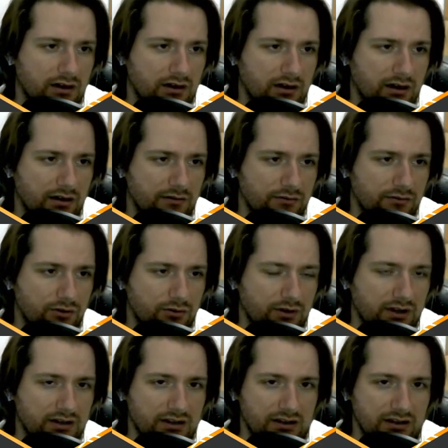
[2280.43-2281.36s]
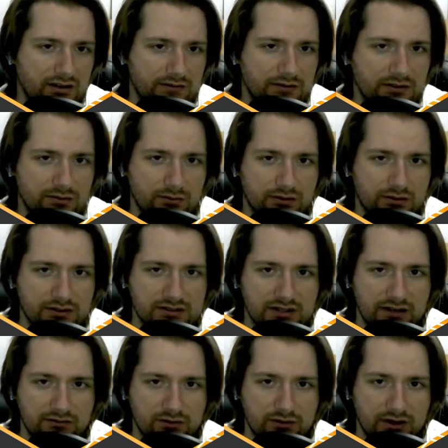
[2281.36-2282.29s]
I have no idea. If this works, I
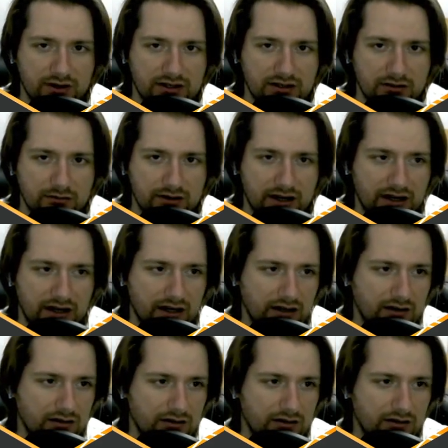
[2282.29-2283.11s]
have no idea why.